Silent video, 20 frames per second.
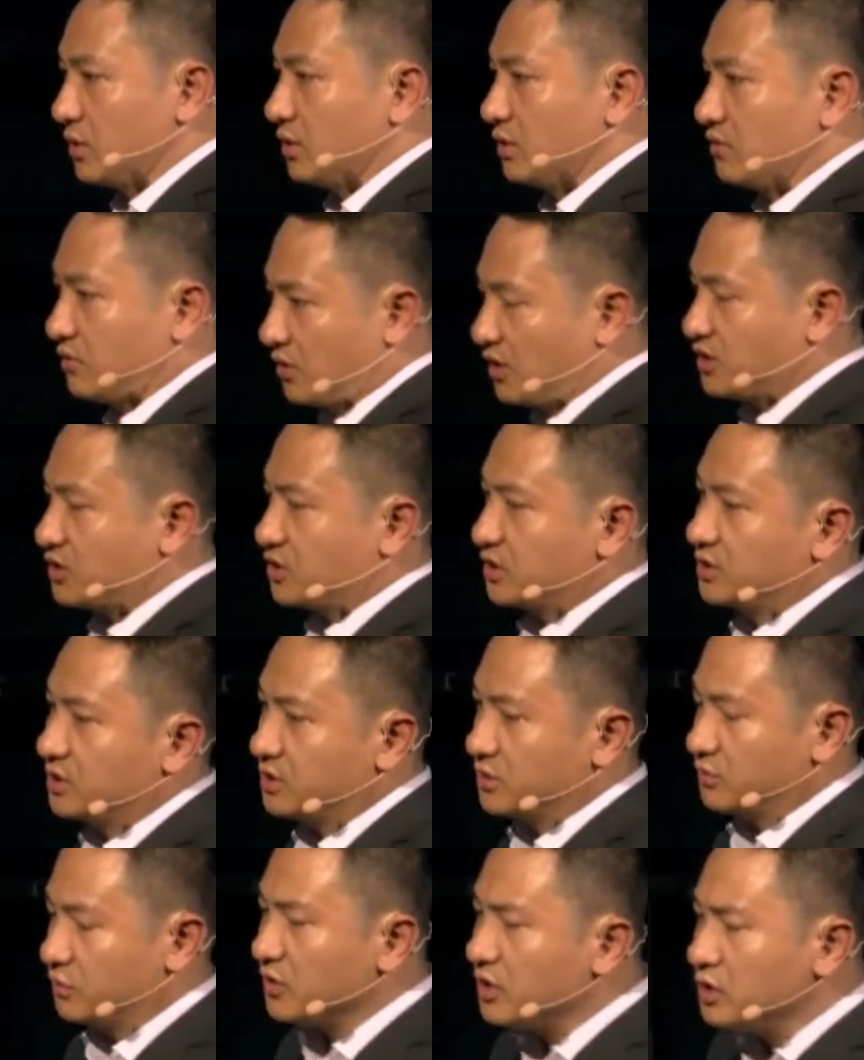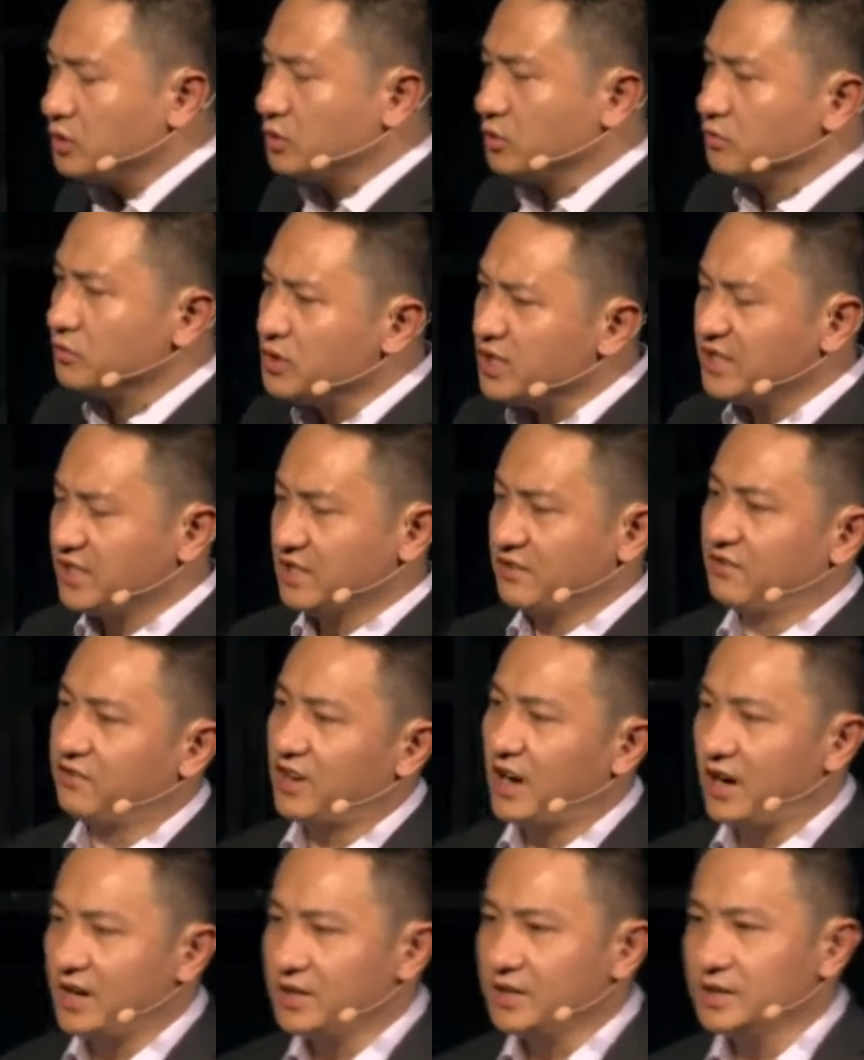first we need to
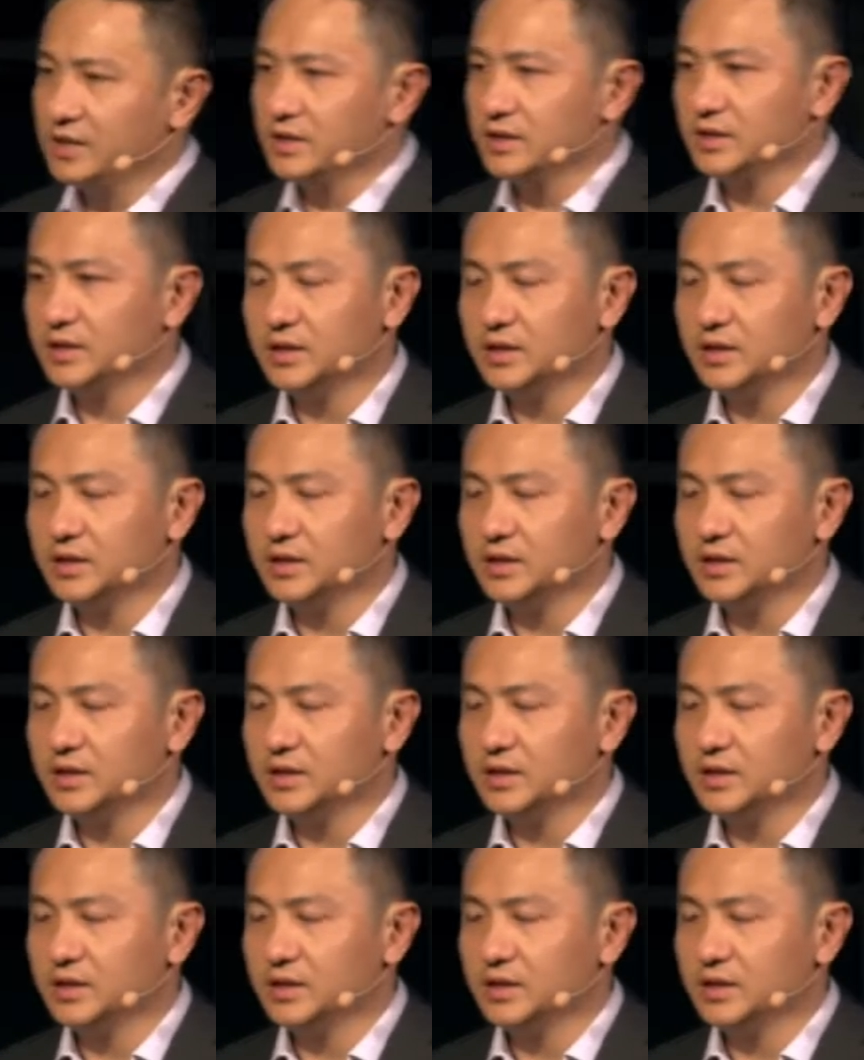redefine